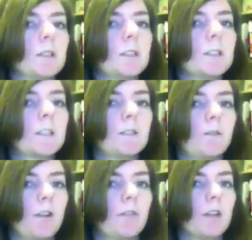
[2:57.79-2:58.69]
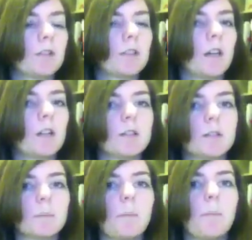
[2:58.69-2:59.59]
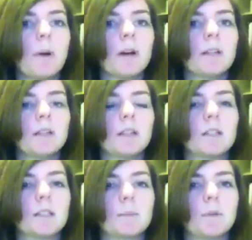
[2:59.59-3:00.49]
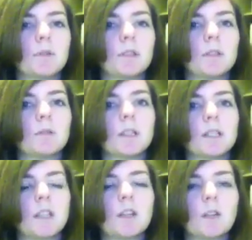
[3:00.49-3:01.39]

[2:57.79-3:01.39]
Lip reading: $65,000, but it is supposed to extend